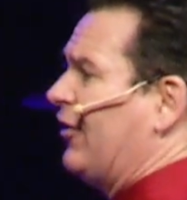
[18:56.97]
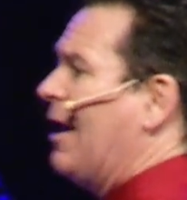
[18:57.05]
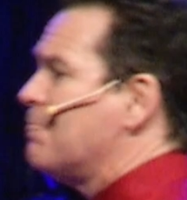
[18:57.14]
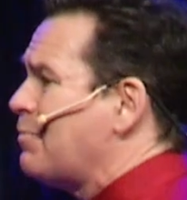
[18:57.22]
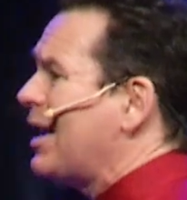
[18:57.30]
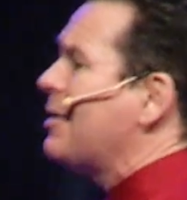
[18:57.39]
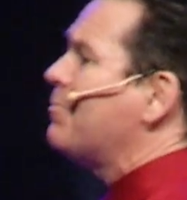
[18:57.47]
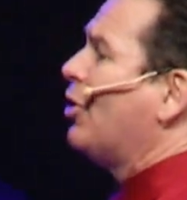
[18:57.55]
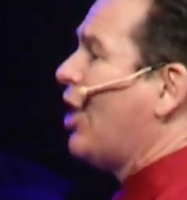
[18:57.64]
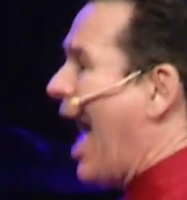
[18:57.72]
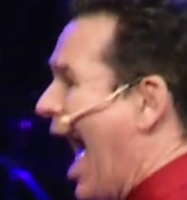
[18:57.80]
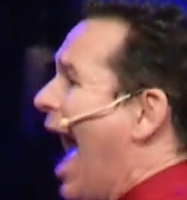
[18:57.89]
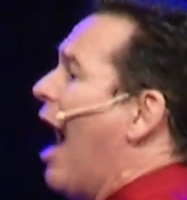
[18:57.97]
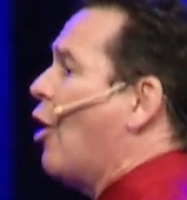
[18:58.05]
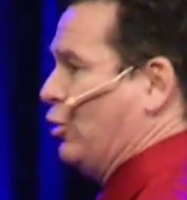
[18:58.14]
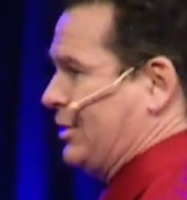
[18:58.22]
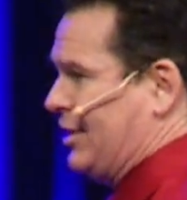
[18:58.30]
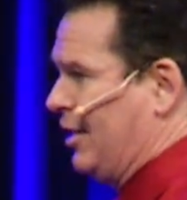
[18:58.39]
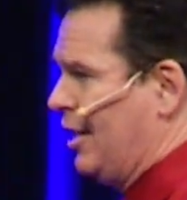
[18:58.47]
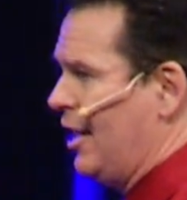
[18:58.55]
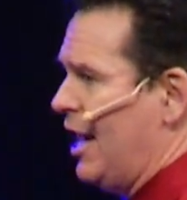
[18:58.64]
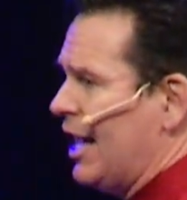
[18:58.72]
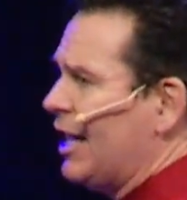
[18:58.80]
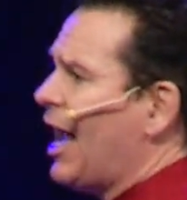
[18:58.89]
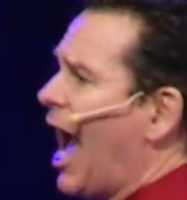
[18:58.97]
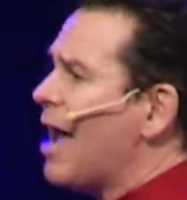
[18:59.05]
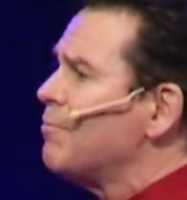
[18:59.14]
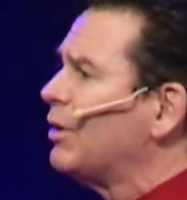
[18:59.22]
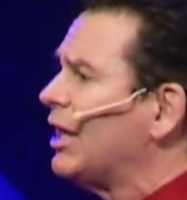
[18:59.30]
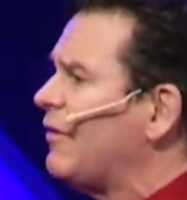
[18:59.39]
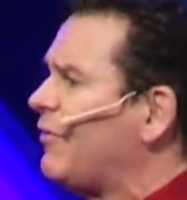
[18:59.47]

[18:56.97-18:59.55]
and people out. He, I believe